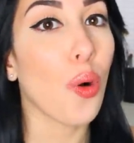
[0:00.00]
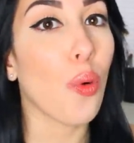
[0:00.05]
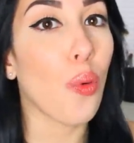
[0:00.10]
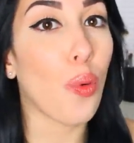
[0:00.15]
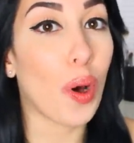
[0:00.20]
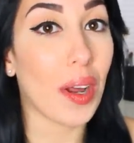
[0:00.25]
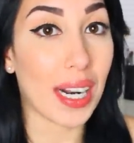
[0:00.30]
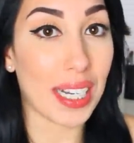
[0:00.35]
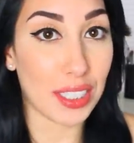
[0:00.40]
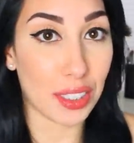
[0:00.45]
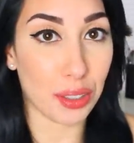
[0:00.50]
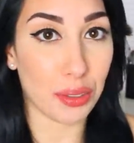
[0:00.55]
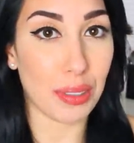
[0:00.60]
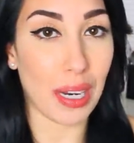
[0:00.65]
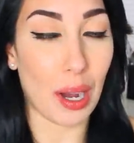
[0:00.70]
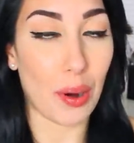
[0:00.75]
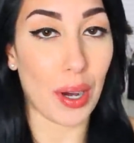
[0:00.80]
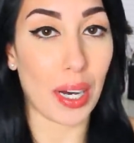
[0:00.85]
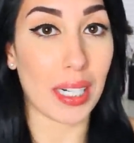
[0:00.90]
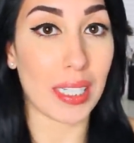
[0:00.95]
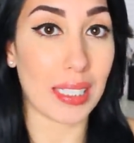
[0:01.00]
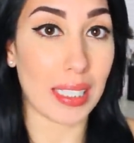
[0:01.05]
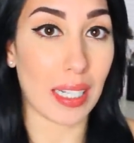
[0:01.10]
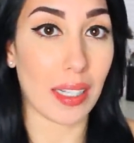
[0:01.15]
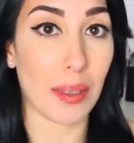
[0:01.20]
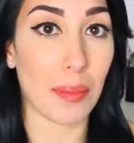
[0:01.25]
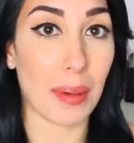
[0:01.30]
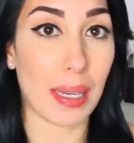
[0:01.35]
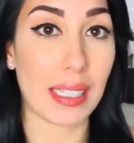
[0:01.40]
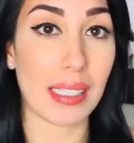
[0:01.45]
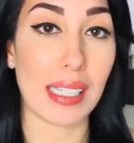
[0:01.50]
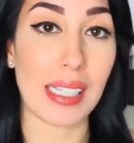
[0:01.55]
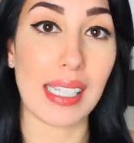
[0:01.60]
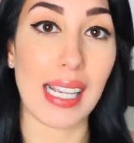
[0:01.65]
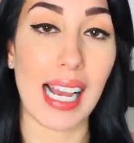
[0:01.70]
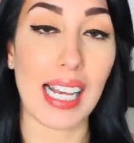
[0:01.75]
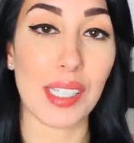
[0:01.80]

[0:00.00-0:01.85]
what I do now on a daily basis